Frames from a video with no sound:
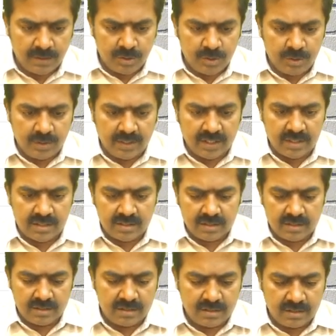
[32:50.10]
You get
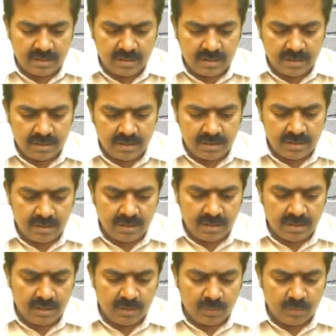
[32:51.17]

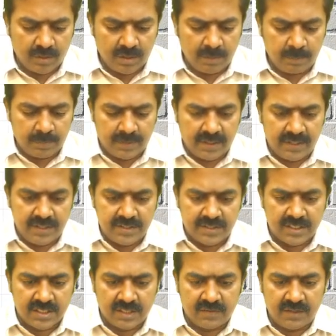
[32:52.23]

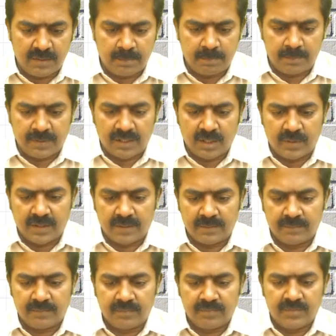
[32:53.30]
$1.67 per hour.
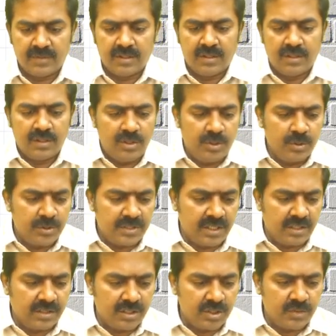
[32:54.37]

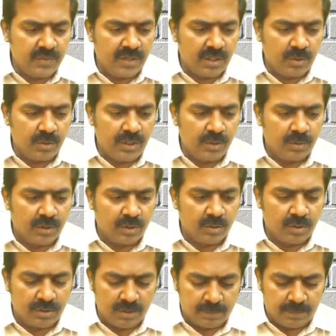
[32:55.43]
Using this, we are going to work
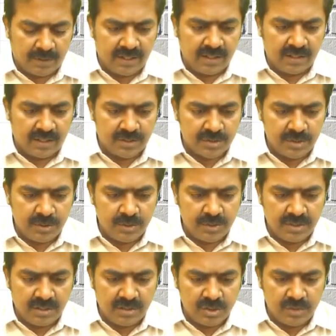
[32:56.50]
out the product cost.
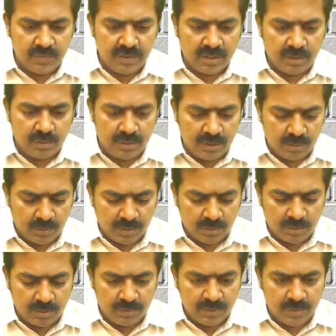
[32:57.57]
Using this, we are going to work
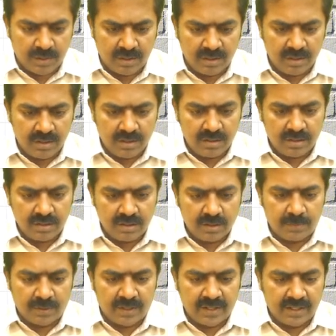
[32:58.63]
out which one? The
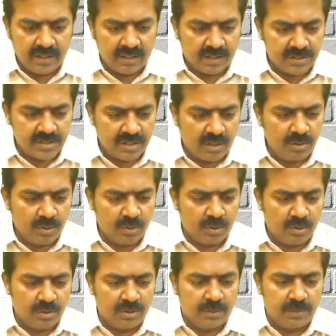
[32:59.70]
product cost. How to work
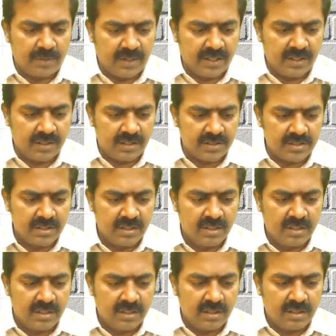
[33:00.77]
out the product cost?
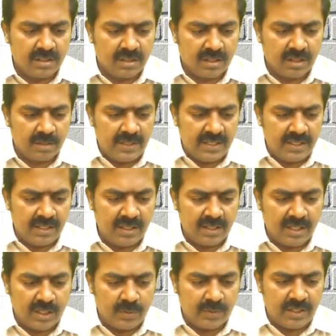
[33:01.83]
Raw material
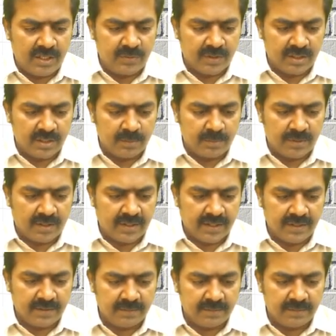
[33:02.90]
required for the product.